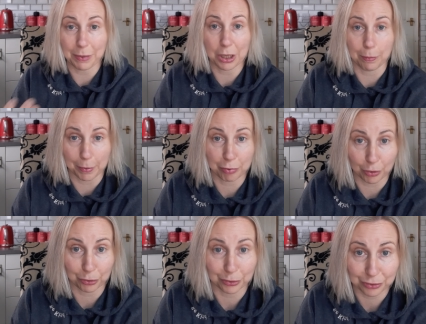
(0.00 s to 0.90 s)
pick up a
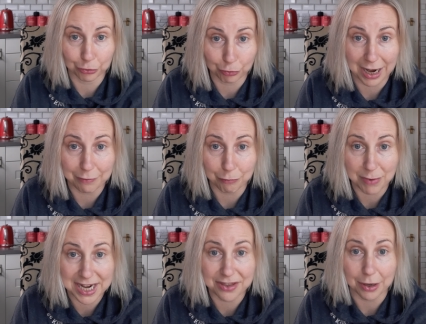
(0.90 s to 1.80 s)
product and try and
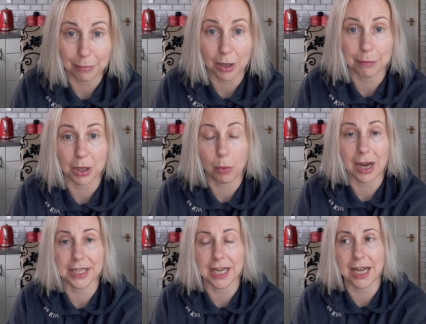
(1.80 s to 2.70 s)
read them, can be
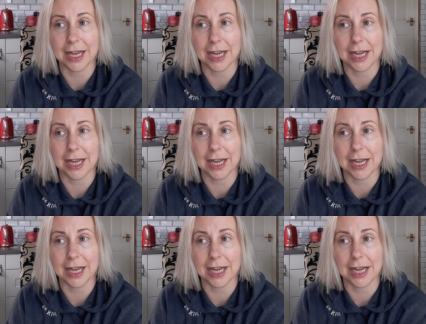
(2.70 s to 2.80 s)
quite